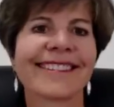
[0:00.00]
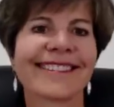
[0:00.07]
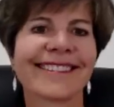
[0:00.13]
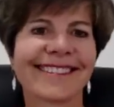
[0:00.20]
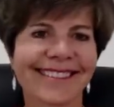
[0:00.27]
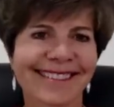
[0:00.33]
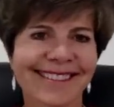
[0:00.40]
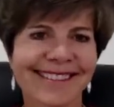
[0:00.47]

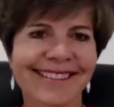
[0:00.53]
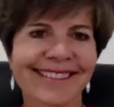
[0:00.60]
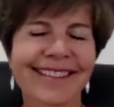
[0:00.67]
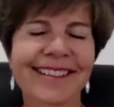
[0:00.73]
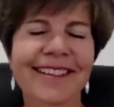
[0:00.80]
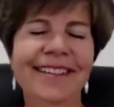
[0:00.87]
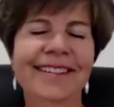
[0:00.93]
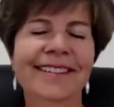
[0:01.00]

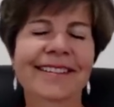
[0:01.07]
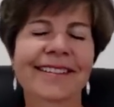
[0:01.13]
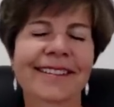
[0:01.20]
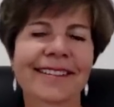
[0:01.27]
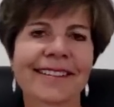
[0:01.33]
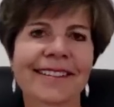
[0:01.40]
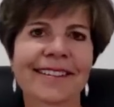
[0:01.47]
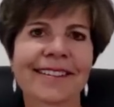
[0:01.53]

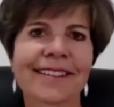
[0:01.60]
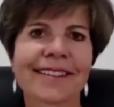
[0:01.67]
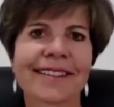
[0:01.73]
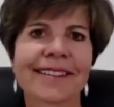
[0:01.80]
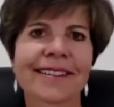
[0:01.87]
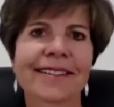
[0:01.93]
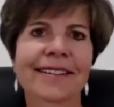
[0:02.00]
The person shown says nothing.